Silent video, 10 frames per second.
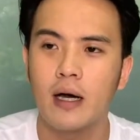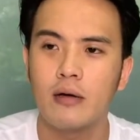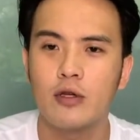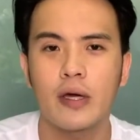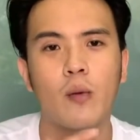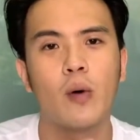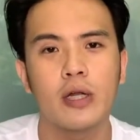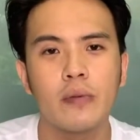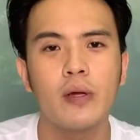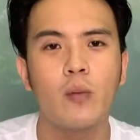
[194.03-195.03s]
You can
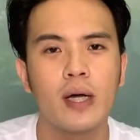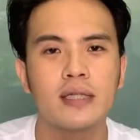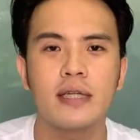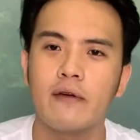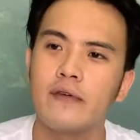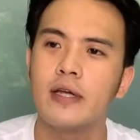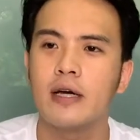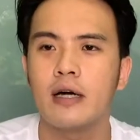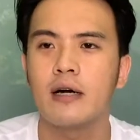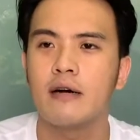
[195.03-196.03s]
water it once every
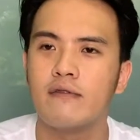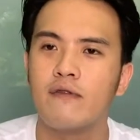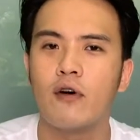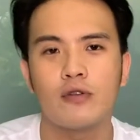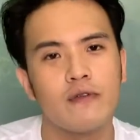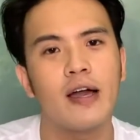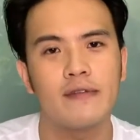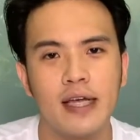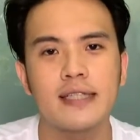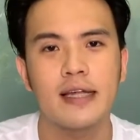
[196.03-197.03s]
4 to 5
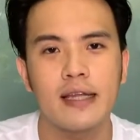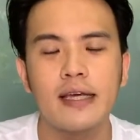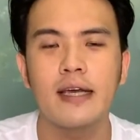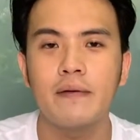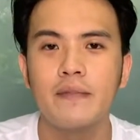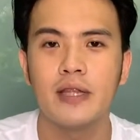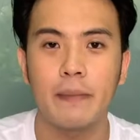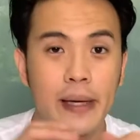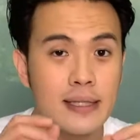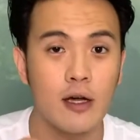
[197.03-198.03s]
days, I think. Yeah,
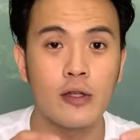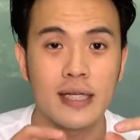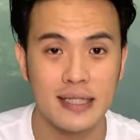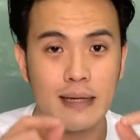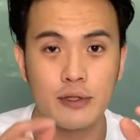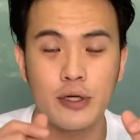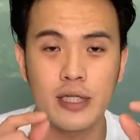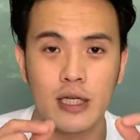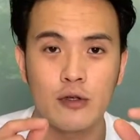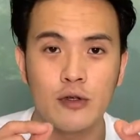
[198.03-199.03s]
depends on the substrate
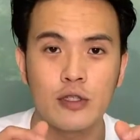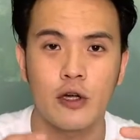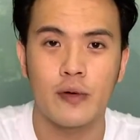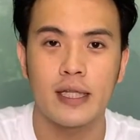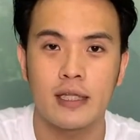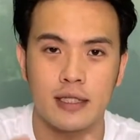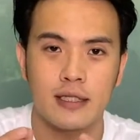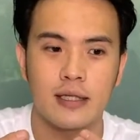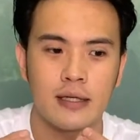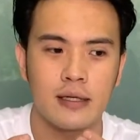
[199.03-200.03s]
that you use, or rather
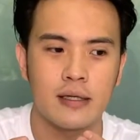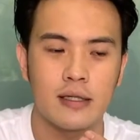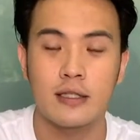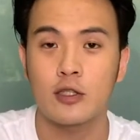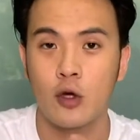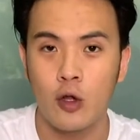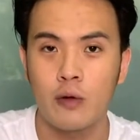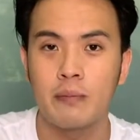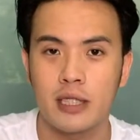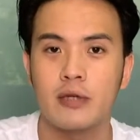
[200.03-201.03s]
the soil
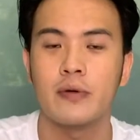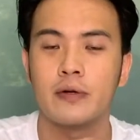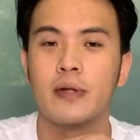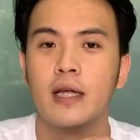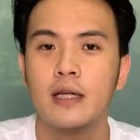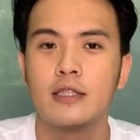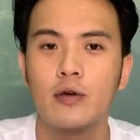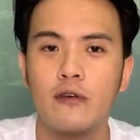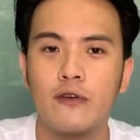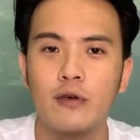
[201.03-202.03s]
material.
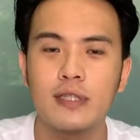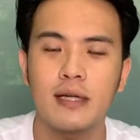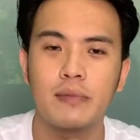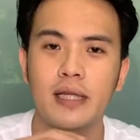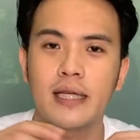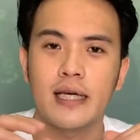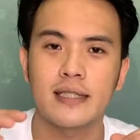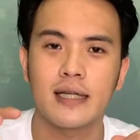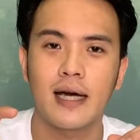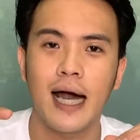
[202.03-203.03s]
So if you use something that
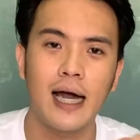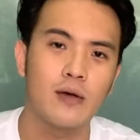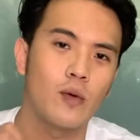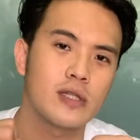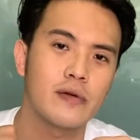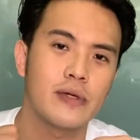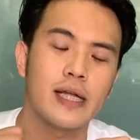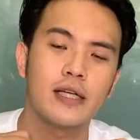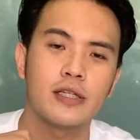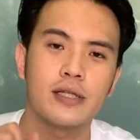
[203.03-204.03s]
is high in water
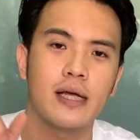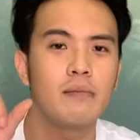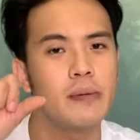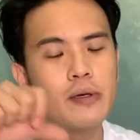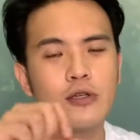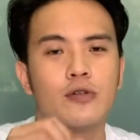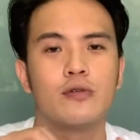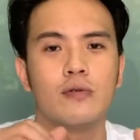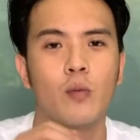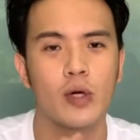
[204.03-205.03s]
retention, then maybe you should
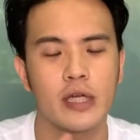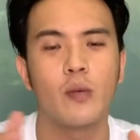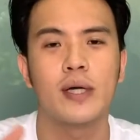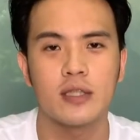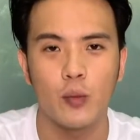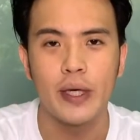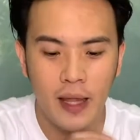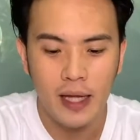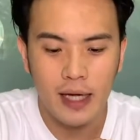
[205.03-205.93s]
water it once a week.